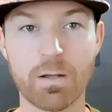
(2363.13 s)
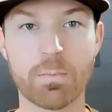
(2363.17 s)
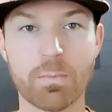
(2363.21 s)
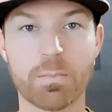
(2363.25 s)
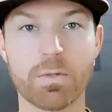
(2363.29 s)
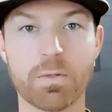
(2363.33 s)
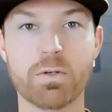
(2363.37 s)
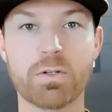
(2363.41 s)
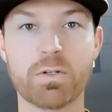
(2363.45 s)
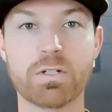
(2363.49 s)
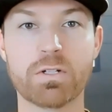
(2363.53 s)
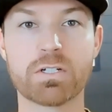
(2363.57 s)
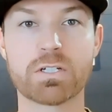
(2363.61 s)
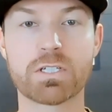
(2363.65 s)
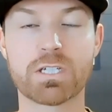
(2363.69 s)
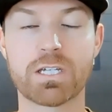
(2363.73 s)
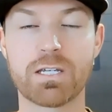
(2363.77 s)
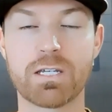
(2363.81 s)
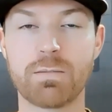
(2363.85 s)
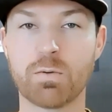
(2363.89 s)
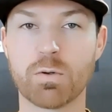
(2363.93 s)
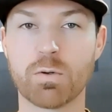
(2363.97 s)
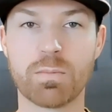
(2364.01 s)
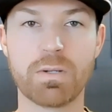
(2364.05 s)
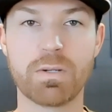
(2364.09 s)
but you can just
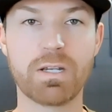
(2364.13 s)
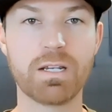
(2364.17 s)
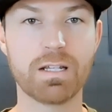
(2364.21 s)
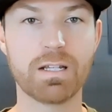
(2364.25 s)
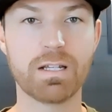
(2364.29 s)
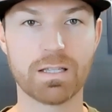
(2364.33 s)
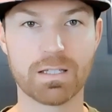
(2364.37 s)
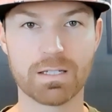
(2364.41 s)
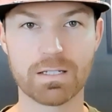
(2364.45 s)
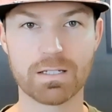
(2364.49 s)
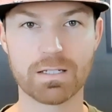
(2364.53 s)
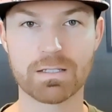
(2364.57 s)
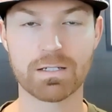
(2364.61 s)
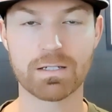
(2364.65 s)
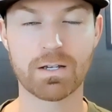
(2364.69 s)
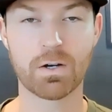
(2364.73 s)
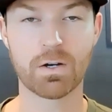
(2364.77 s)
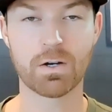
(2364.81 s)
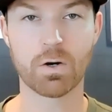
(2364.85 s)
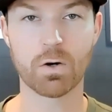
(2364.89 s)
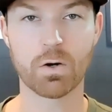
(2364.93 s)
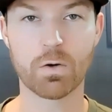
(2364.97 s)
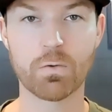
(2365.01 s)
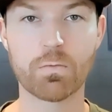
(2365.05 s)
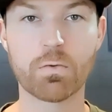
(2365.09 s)
keep repeating this
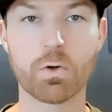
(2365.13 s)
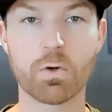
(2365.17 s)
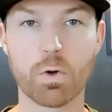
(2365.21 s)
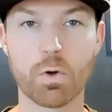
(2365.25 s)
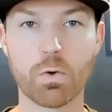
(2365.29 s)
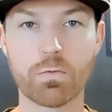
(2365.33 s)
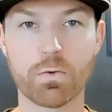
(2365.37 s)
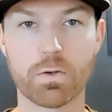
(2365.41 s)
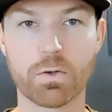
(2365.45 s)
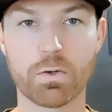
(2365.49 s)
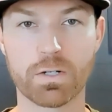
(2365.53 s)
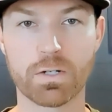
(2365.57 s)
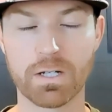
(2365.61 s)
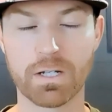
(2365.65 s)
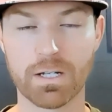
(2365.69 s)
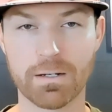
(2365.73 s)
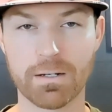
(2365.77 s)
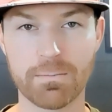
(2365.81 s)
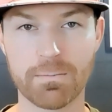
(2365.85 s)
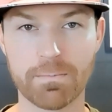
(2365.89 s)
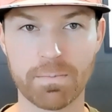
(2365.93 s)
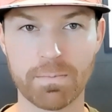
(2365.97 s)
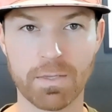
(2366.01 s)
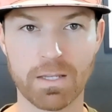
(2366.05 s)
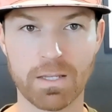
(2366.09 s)
over and over
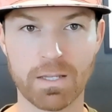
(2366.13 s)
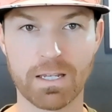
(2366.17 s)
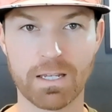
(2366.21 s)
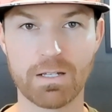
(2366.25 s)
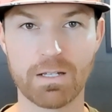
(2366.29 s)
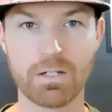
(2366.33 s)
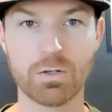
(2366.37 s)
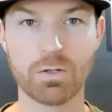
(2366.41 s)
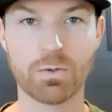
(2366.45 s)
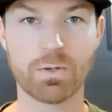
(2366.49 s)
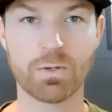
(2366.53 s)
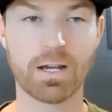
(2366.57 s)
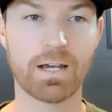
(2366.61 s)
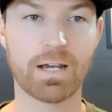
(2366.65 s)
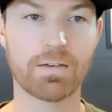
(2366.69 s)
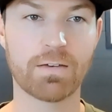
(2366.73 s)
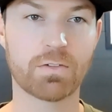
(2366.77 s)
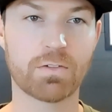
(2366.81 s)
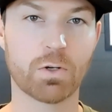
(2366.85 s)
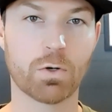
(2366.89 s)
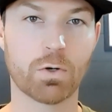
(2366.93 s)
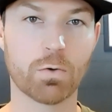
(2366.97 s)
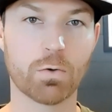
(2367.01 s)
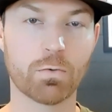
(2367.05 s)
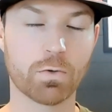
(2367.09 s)
again, and you don't have
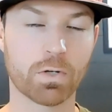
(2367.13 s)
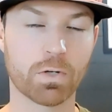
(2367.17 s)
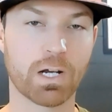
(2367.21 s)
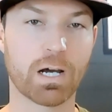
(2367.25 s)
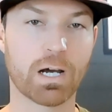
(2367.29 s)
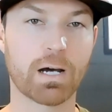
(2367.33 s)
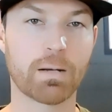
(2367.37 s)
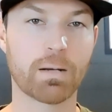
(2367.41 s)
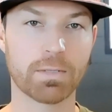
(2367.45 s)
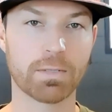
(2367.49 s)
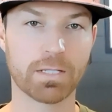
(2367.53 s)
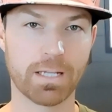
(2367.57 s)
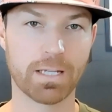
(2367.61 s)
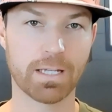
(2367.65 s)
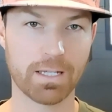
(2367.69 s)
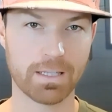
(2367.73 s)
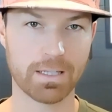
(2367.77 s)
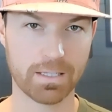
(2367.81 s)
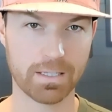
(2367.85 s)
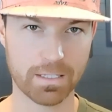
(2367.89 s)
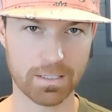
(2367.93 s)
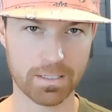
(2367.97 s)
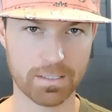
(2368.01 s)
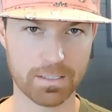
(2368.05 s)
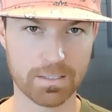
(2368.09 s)
to
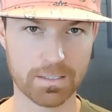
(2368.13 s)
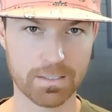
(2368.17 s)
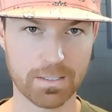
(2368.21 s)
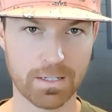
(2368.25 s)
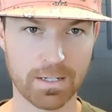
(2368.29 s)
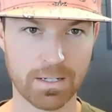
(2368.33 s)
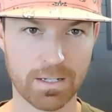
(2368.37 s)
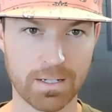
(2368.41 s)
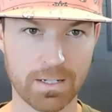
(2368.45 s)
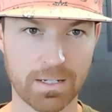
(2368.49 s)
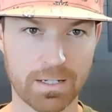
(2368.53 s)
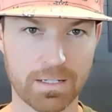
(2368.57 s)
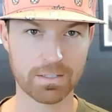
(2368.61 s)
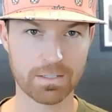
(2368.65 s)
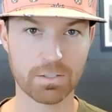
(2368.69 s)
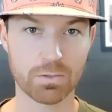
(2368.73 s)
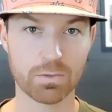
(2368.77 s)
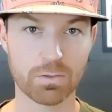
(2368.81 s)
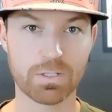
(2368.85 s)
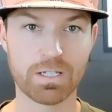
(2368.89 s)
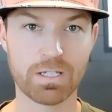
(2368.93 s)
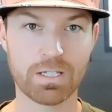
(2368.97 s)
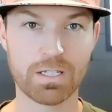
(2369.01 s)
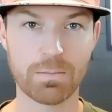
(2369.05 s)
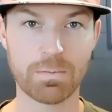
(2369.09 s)
overcomplicate this. And
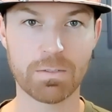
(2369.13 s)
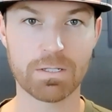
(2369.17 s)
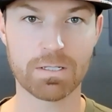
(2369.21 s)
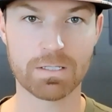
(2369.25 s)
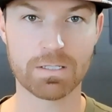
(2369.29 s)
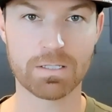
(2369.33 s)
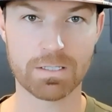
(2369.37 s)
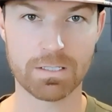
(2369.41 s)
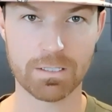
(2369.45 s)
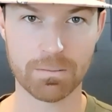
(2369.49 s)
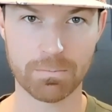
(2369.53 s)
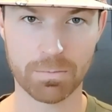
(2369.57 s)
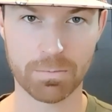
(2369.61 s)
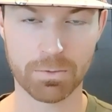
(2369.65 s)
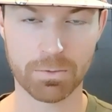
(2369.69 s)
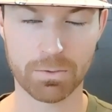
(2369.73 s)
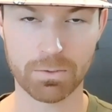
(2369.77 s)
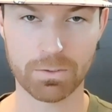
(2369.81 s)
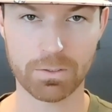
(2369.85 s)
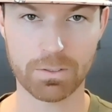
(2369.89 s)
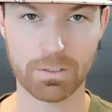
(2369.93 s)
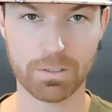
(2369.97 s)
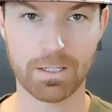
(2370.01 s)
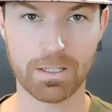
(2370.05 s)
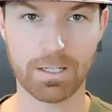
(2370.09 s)
so keep it
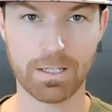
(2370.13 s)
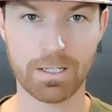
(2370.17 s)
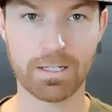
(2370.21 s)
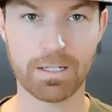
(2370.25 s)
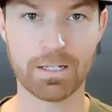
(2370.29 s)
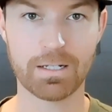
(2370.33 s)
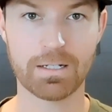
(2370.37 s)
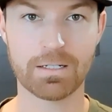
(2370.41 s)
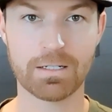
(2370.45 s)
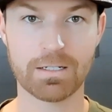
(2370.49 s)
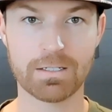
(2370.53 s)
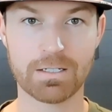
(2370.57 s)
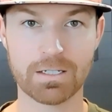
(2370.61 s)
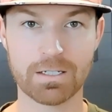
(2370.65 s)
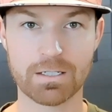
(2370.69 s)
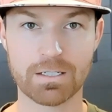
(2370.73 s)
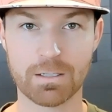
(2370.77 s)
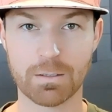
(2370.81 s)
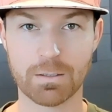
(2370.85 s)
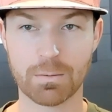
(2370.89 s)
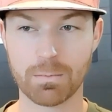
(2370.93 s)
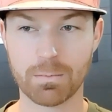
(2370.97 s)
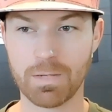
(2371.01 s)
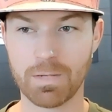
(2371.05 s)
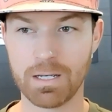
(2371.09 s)
simple and
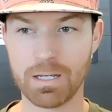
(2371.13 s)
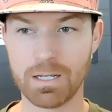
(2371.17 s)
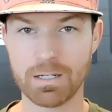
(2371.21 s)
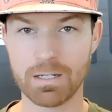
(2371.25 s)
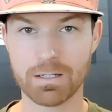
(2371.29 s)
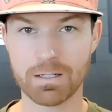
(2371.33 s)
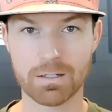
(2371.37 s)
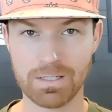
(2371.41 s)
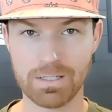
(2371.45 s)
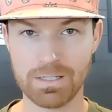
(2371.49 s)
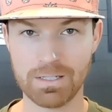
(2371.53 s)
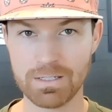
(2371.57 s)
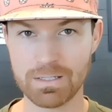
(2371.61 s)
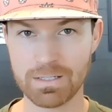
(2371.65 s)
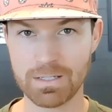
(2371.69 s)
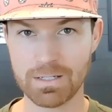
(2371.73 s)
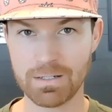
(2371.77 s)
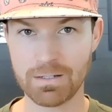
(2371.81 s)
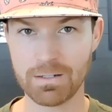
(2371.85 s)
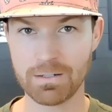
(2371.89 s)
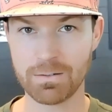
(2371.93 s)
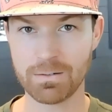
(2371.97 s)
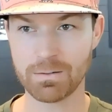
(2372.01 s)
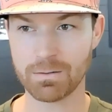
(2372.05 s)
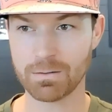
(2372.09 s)
just make
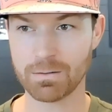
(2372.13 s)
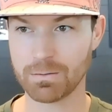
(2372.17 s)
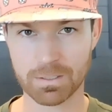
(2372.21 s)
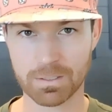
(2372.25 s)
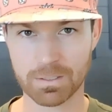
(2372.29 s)
easy